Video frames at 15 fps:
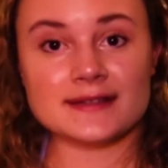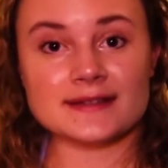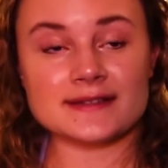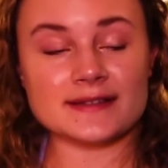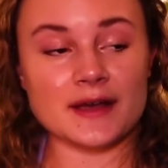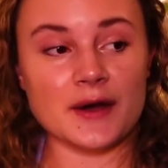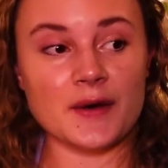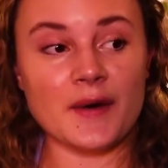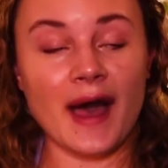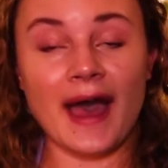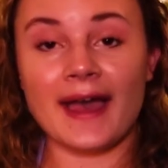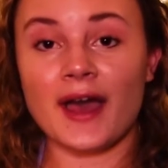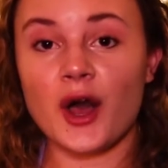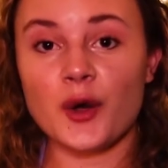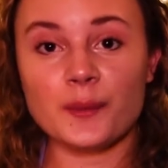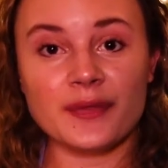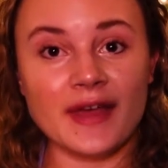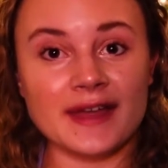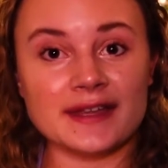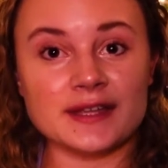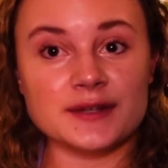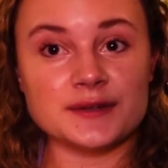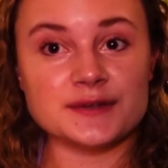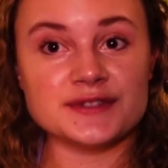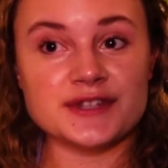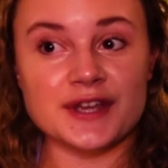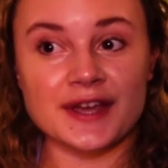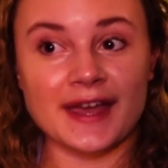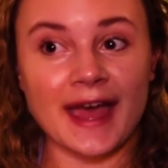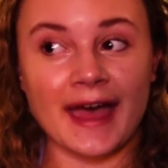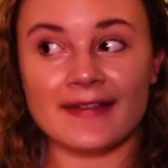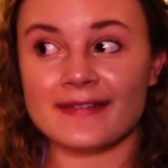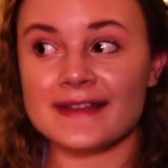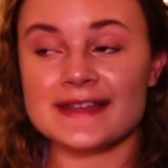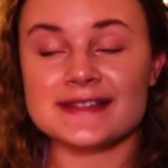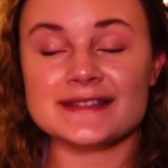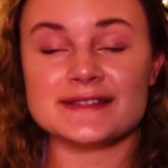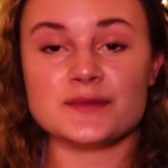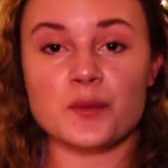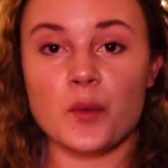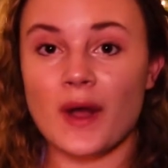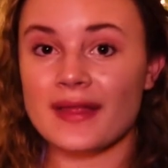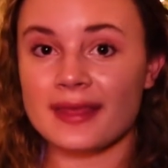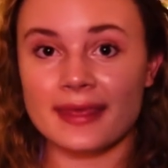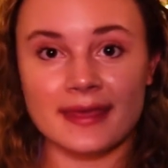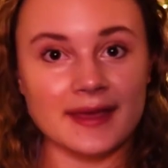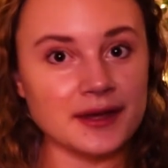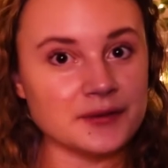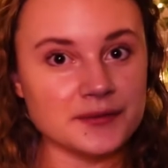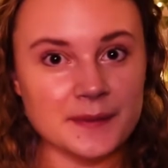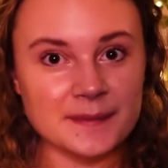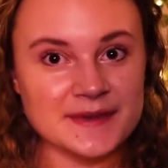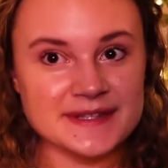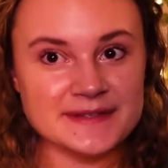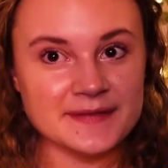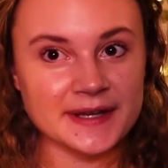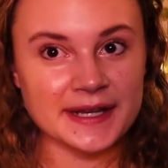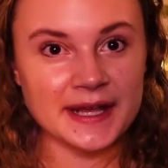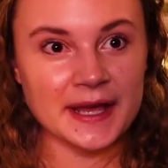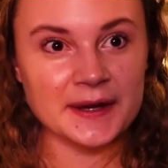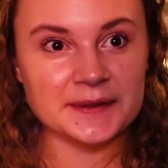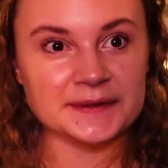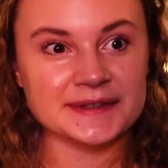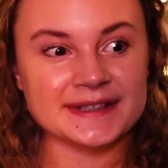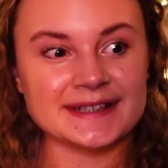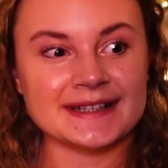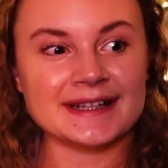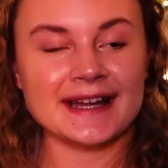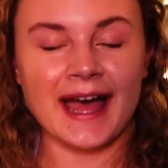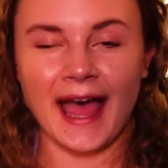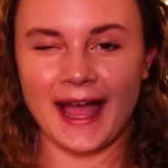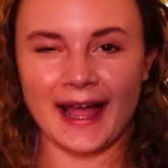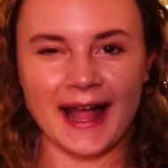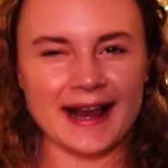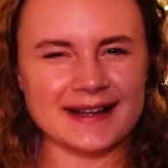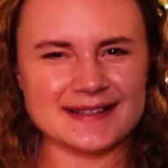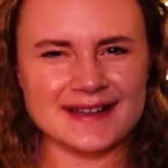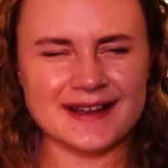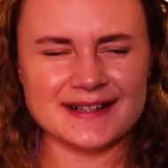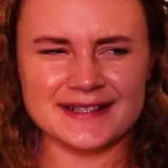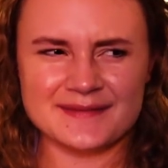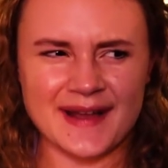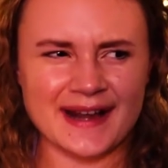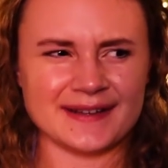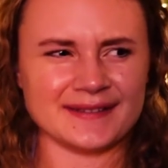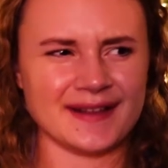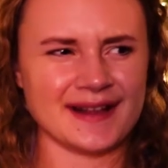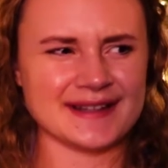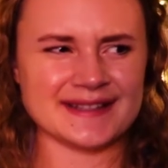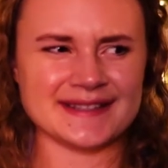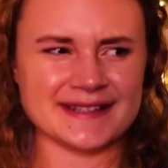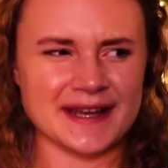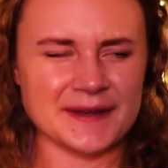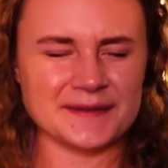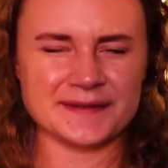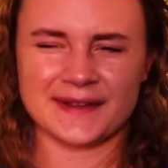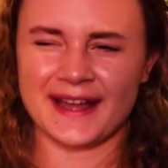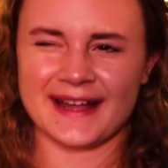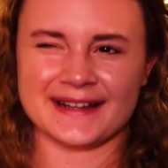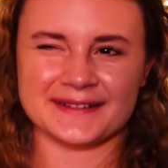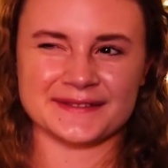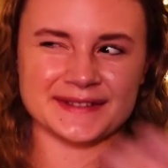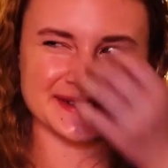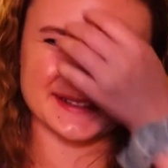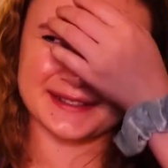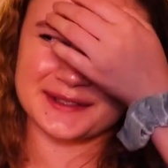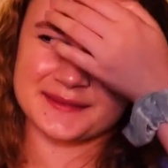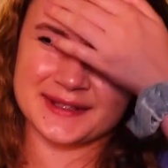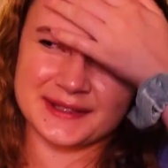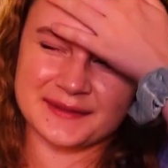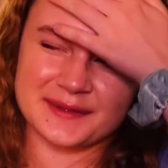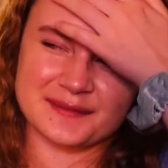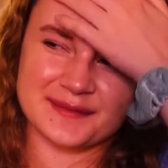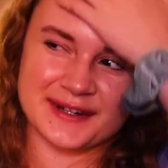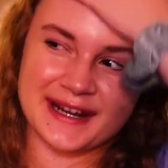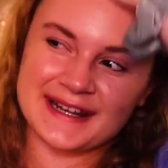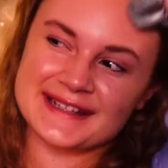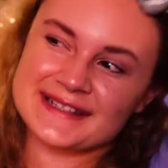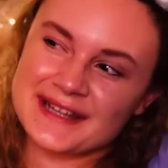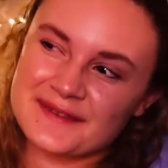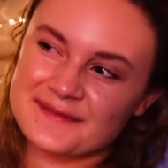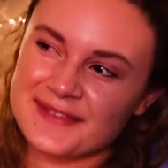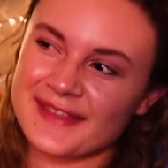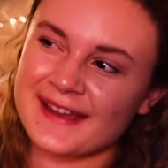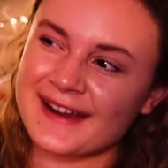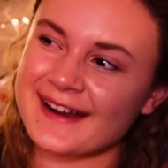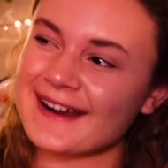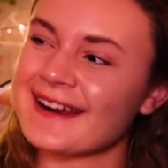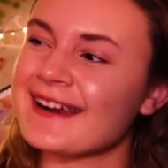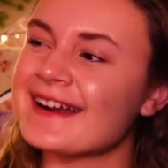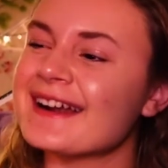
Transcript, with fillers: So I hope that you took at least one thing from this video. I kind of talked about a lot of stuff, kind of a little bit of a brain dump there.